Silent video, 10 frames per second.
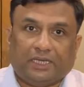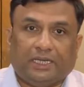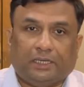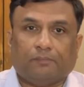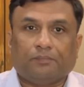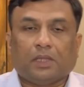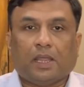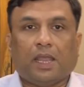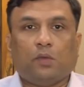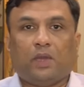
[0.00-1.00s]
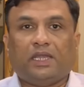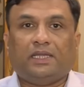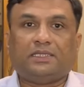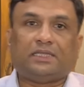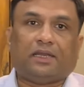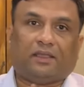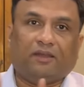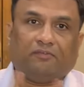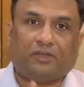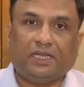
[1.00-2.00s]
deed. And when it is a
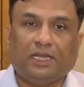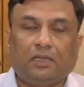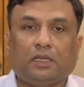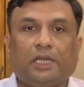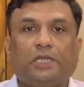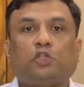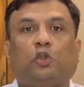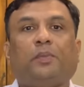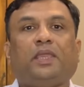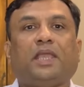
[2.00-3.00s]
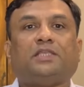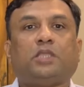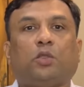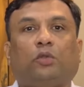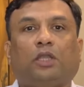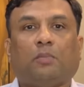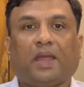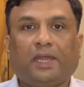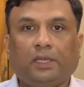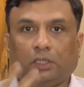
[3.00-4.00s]
gift deed, it should be executed
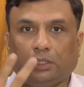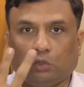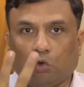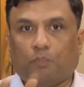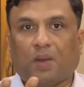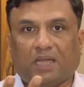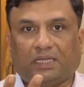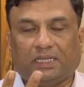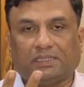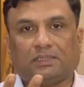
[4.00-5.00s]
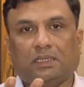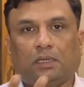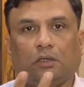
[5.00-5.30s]
by two parties,